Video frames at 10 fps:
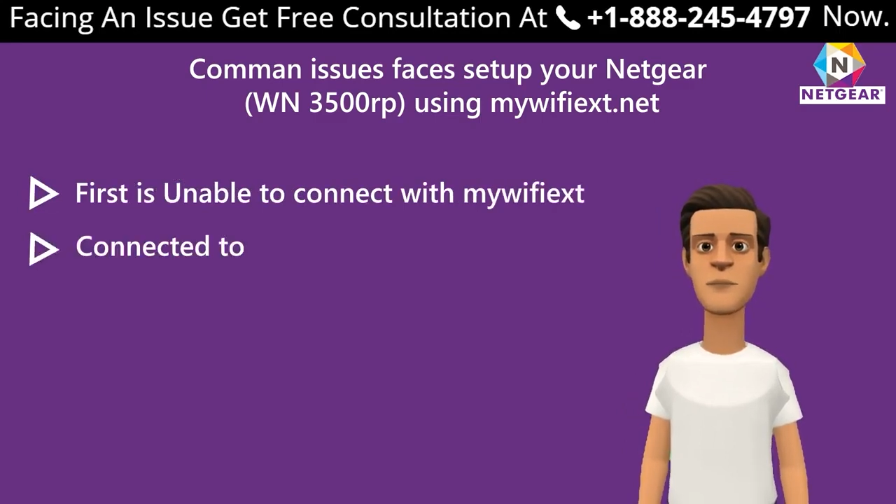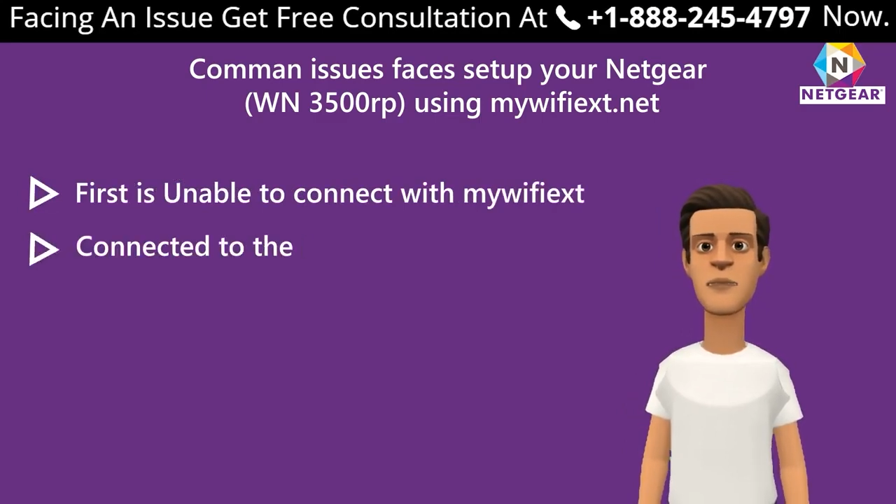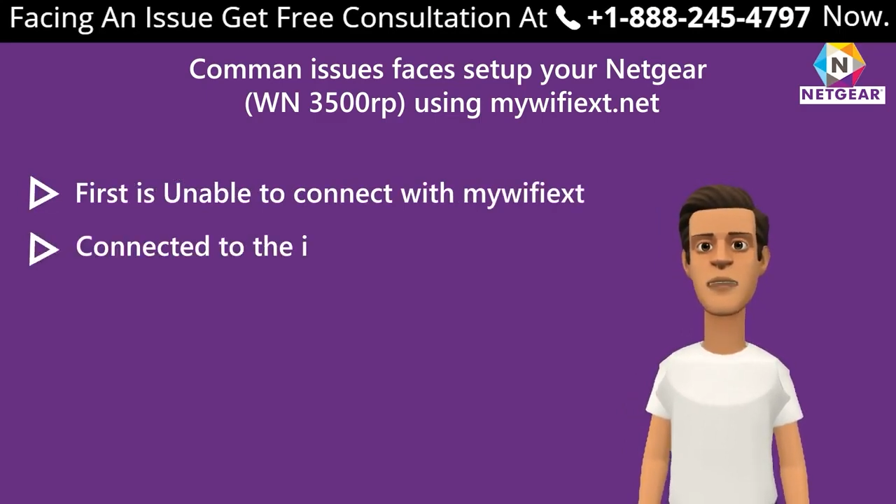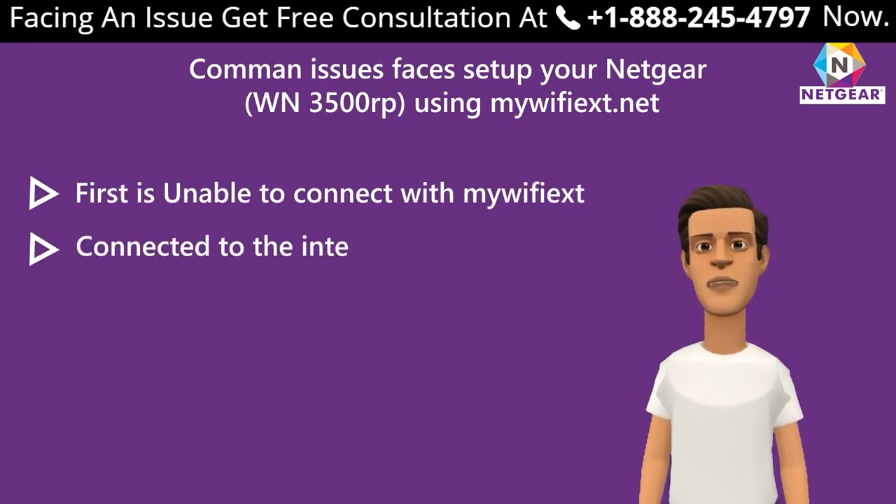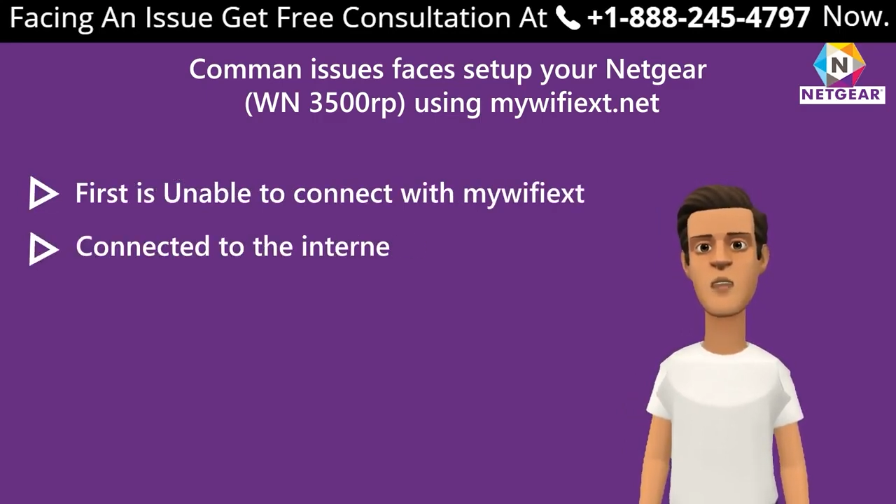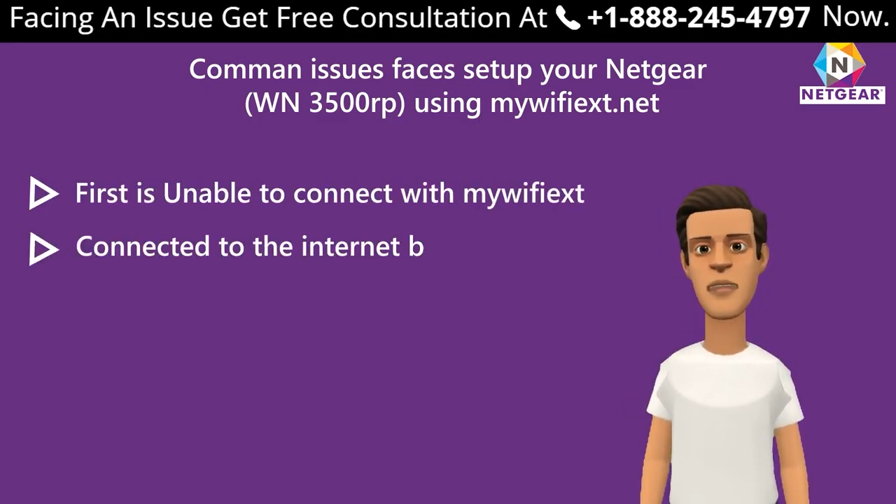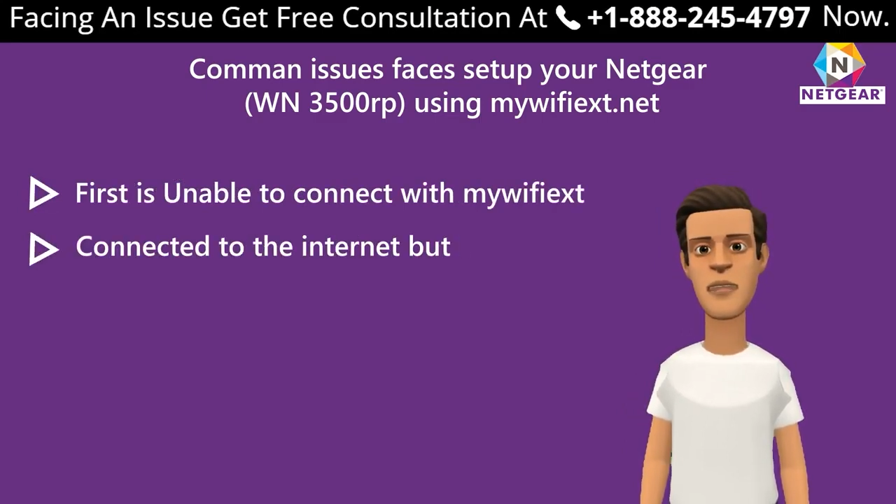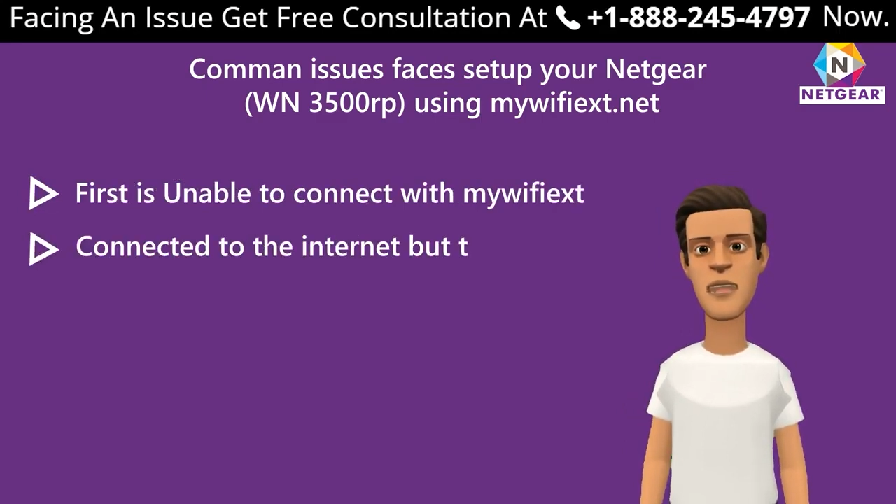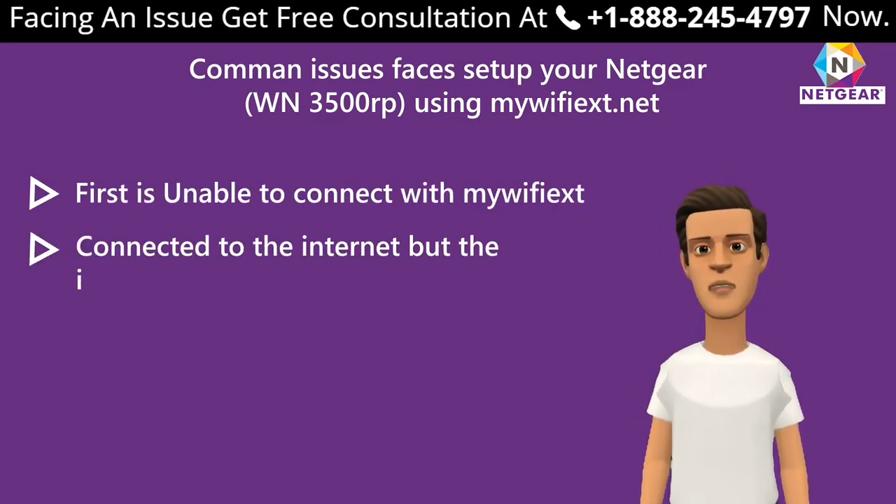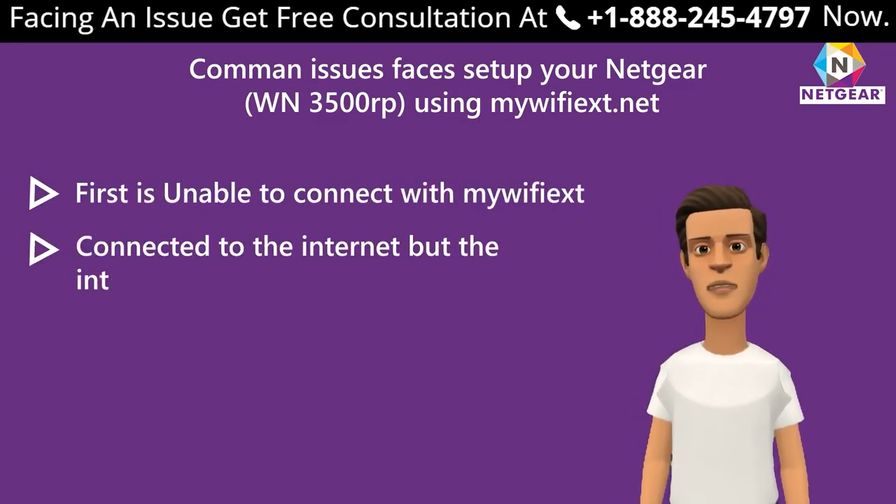Connected to
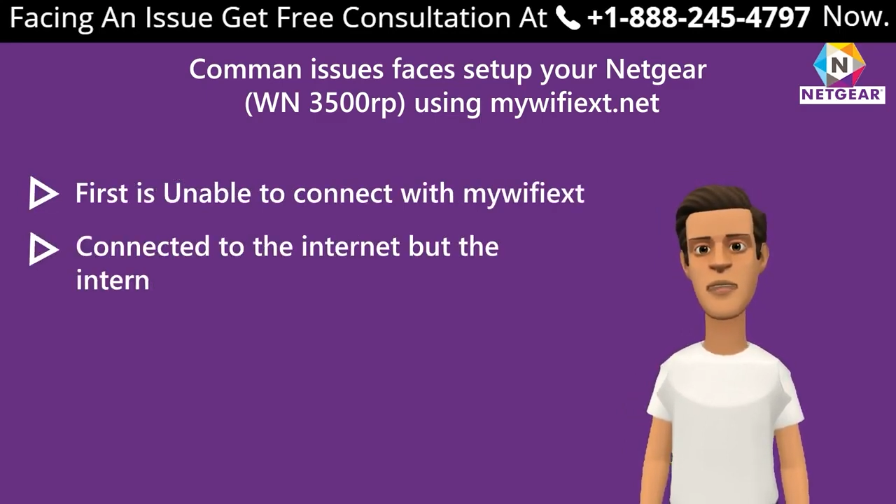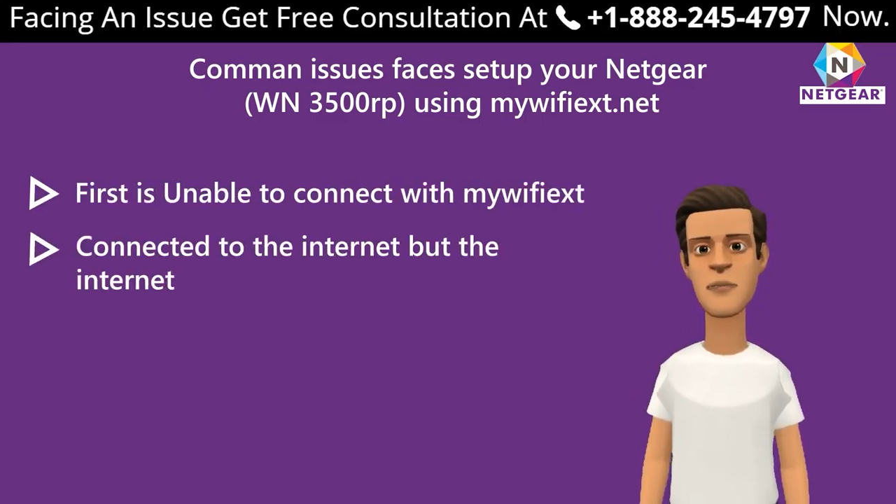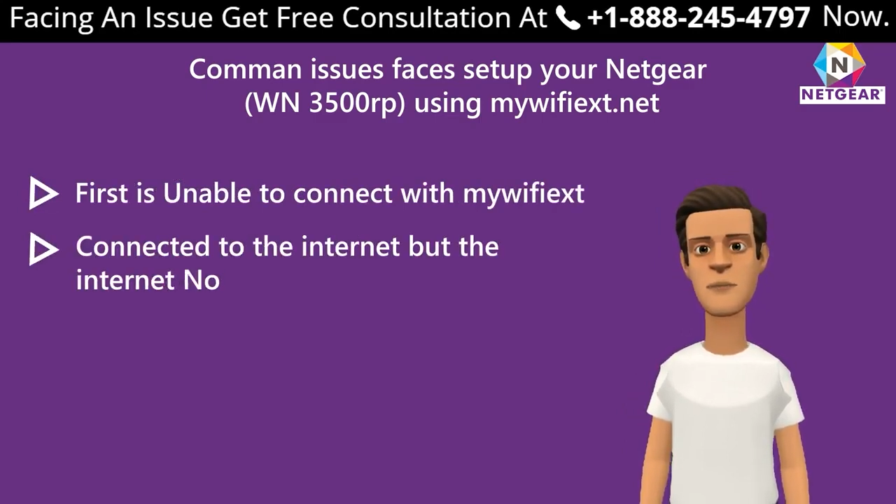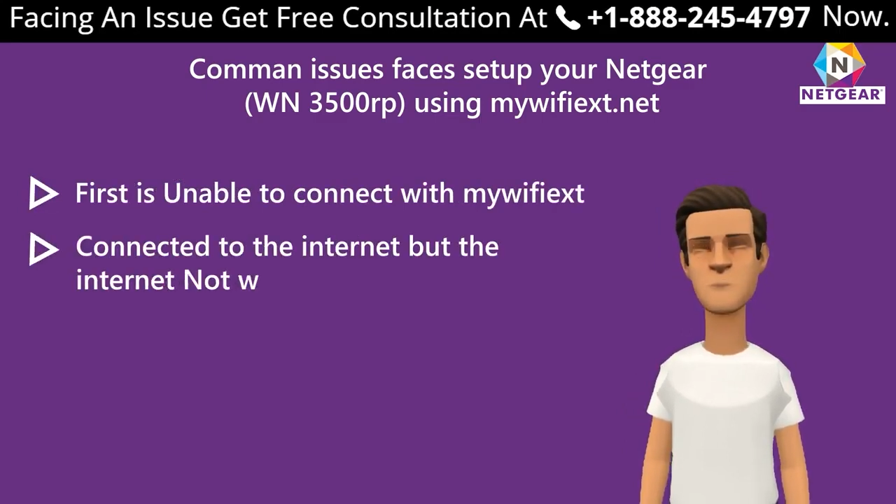the internet,